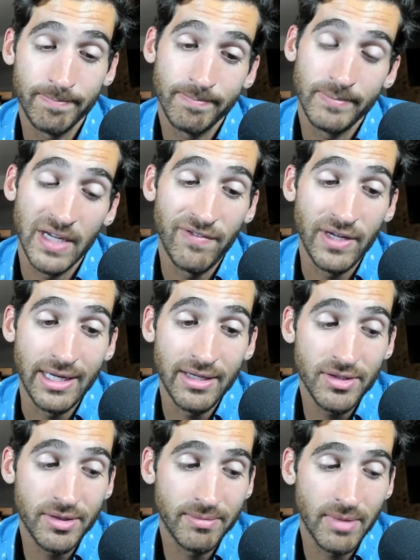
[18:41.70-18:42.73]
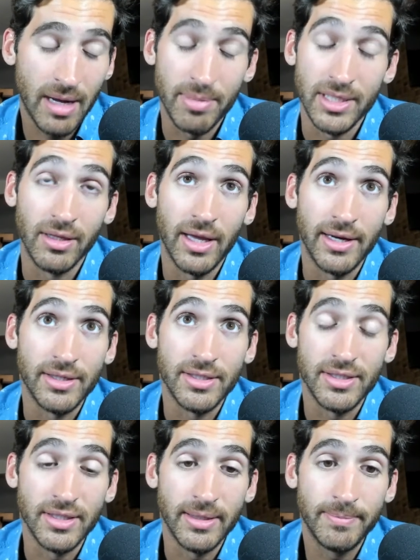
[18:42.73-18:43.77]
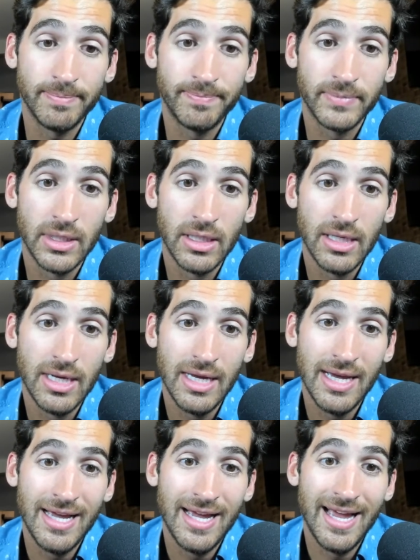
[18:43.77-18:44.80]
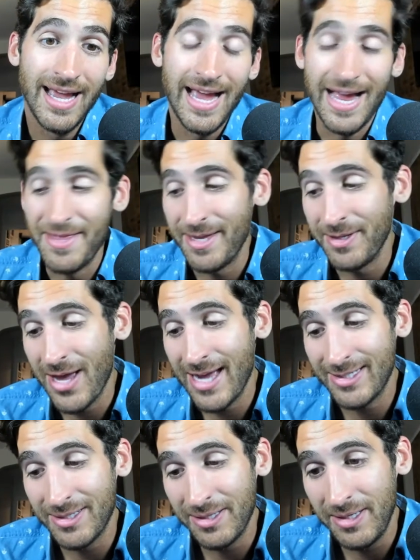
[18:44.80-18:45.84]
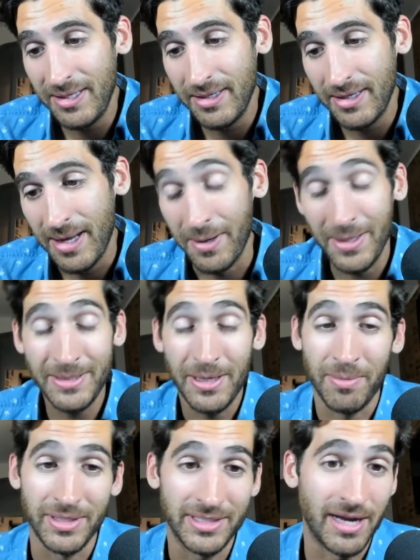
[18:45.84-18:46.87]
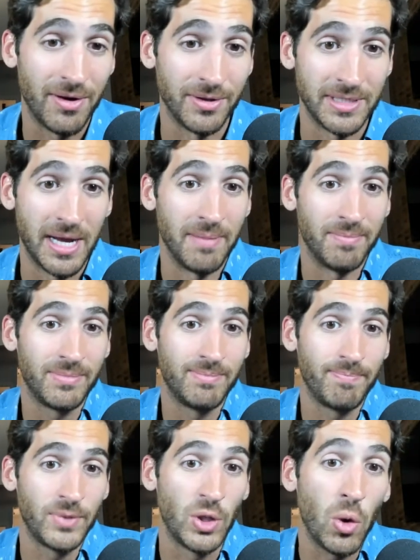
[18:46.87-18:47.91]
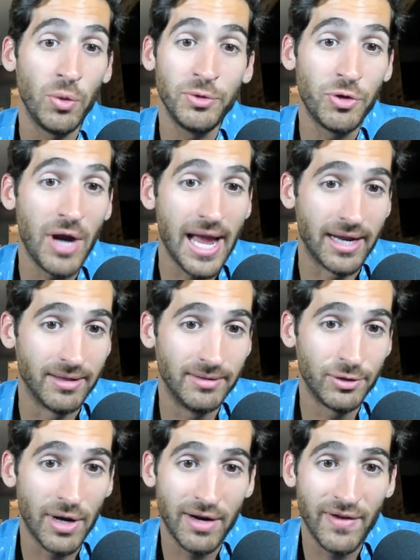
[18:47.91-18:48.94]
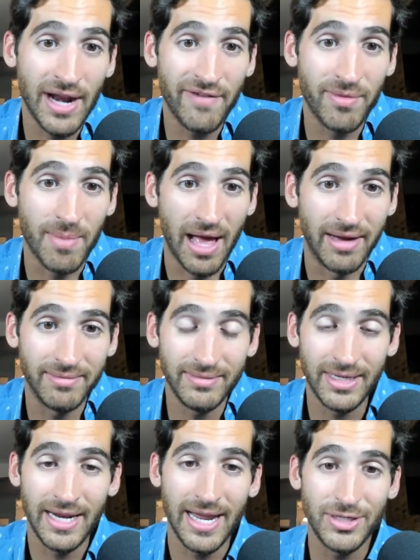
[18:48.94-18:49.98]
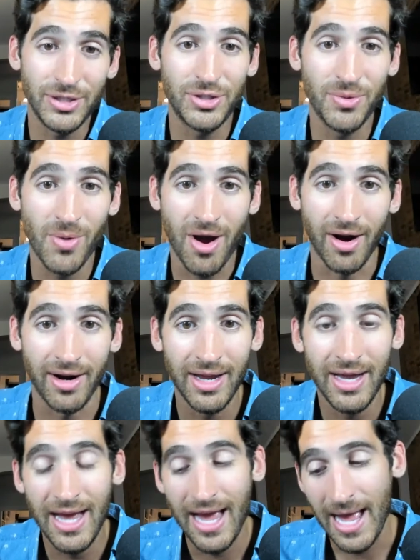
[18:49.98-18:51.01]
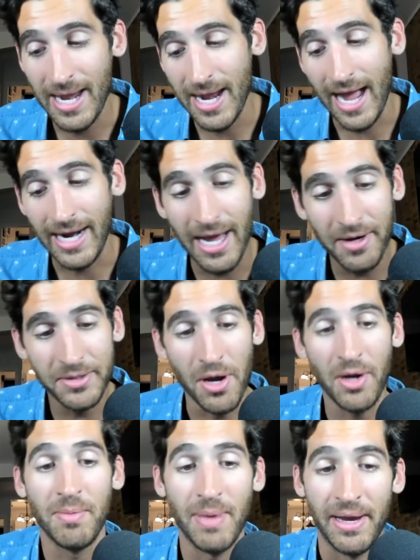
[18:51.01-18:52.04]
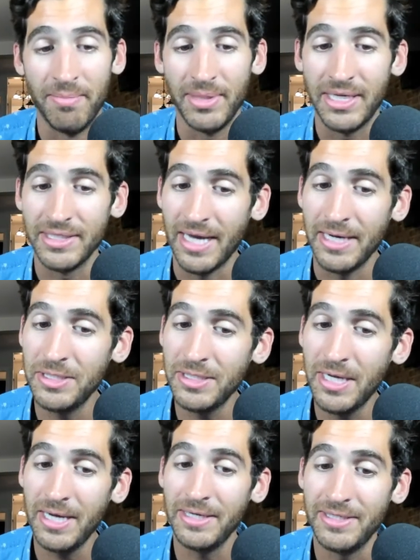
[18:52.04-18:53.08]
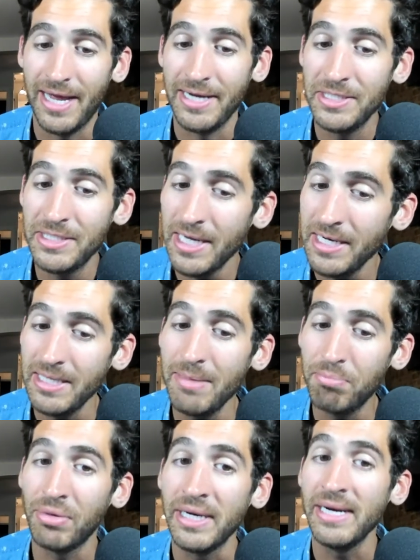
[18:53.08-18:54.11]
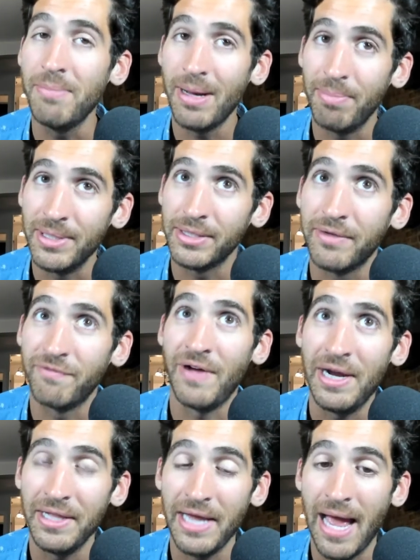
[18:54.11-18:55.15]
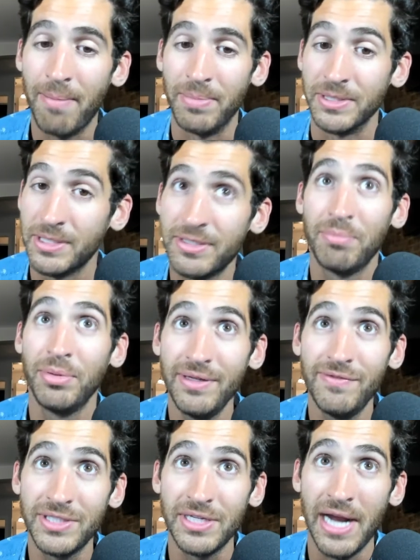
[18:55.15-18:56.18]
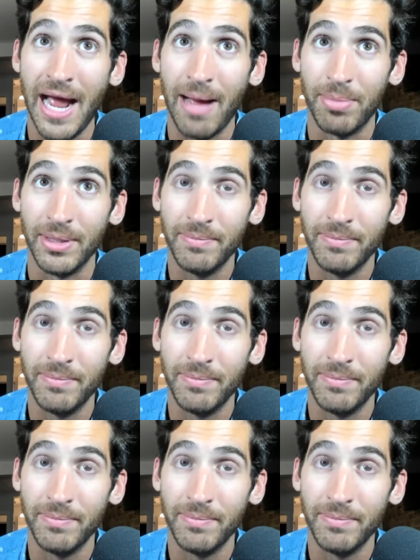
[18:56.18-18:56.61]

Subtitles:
If he is, I'd be delighted to see it. And then lastly, and I'm going to talk about this guy all the time, Golden Greg Van Avermaet in AG2R. And I got to talk about him because I just got to keep bringing him up until it finally happens, because I believe it's going to happen.